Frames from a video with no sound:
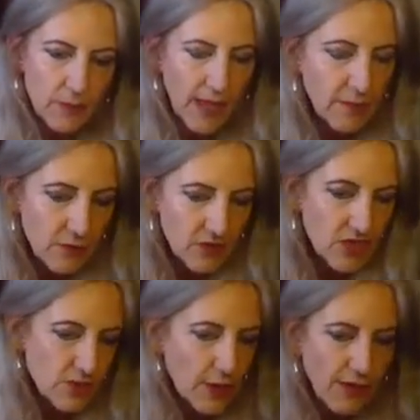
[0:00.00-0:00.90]
may want
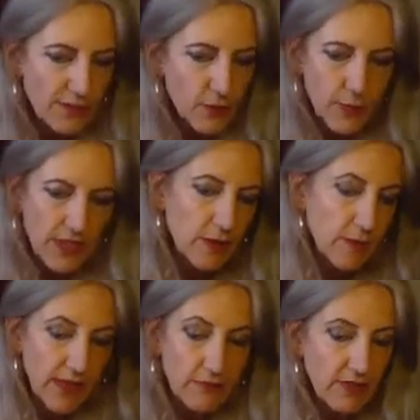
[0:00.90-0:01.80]
to travel, but you
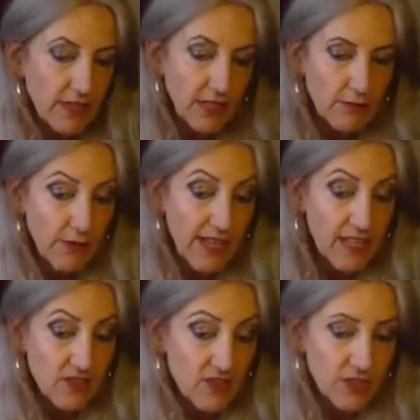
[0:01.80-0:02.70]
may
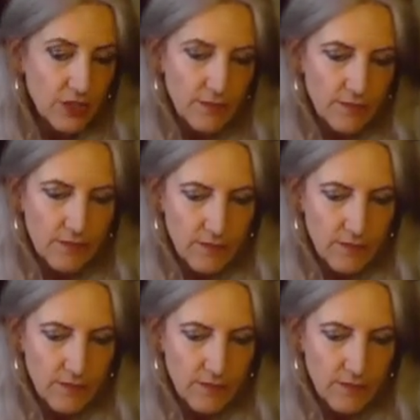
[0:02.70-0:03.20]
rearrange